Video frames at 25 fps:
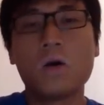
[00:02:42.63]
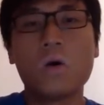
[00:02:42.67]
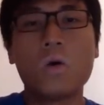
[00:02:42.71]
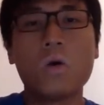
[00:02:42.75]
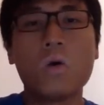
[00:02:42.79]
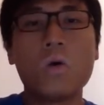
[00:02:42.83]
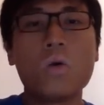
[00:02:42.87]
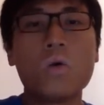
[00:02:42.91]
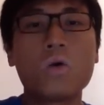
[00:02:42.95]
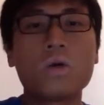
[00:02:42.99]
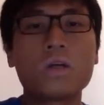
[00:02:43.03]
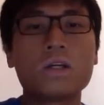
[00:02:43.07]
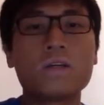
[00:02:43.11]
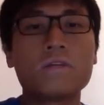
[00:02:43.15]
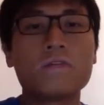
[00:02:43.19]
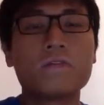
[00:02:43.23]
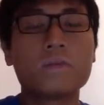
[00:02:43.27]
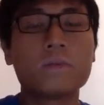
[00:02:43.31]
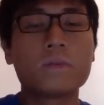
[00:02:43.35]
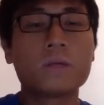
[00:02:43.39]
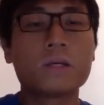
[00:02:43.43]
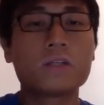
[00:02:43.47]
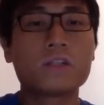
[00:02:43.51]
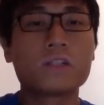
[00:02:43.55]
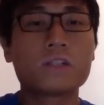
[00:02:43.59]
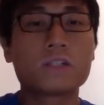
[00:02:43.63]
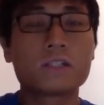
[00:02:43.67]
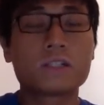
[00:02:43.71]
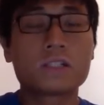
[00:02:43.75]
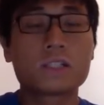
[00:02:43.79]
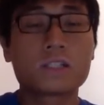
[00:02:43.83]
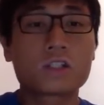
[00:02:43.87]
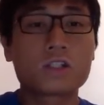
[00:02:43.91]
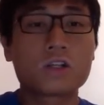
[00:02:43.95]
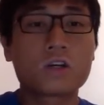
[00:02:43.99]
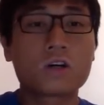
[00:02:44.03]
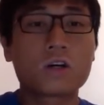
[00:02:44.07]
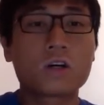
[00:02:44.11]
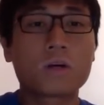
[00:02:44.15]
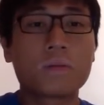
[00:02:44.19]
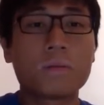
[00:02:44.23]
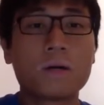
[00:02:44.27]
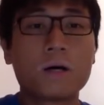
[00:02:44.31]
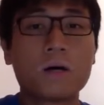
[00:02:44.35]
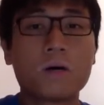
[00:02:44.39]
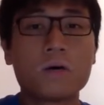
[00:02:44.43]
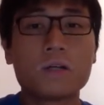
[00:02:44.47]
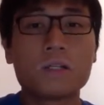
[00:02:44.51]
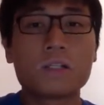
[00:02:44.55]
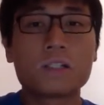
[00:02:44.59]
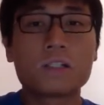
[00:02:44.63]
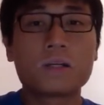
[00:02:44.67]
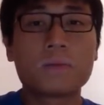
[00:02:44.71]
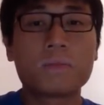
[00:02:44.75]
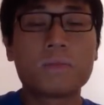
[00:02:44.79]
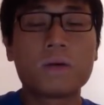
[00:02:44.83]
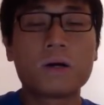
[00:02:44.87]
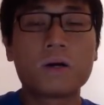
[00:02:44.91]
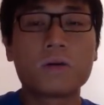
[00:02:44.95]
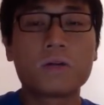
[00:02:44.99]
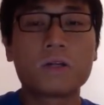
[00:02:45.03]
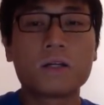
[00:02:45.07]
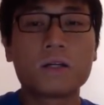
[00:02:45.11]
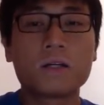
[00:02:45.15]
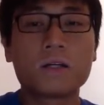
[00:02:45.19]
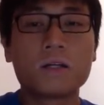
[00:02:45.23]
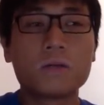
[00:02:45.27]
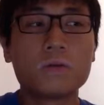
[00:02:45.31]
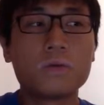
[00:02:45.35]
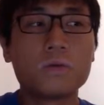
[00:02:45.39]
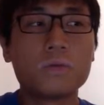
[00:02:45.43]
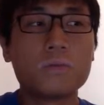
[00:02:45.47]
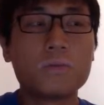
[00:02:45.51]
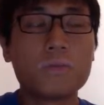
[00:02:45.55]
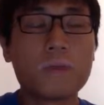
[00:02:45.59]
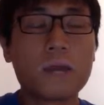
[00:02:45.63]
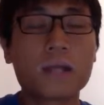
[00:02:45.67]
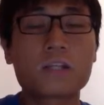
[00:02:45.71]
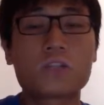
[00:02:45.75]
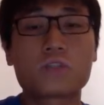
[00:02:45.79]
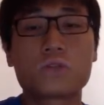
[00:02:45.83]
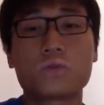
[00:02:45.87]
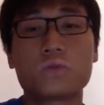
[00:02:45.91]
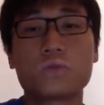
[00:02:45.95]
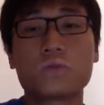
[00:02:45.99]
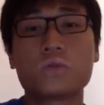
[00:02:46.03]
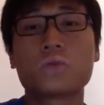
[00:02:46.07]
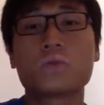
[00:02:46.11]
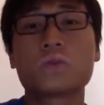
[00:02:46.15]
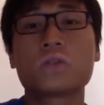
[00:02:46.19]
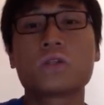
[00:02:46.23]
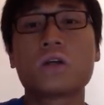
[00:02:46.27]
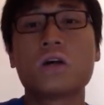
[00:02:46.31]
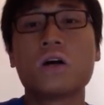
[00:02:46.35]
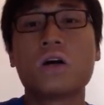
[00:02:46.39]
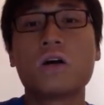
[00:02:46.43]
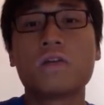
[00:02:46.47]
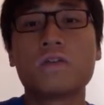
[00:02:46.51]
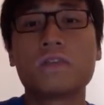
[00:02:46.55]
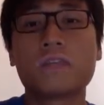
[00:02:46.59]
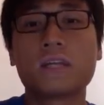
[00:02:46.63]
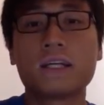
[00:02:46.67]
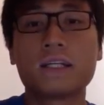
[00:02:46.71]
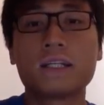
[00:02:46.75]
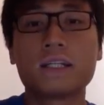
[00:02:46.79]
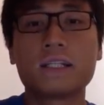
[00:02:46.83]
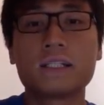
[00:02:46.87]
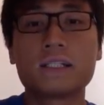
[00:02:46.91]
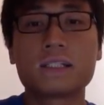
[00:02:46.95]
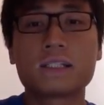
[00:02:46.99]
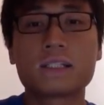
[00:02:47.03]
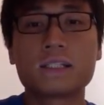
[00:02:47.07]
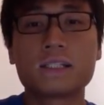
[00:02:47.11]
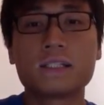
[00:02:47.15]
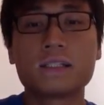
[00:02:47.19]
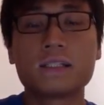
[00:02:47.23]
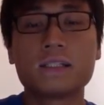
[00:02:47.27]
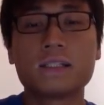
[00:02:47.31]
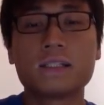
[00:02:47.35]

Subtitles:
All the information just talked about is about the match rules of tennis.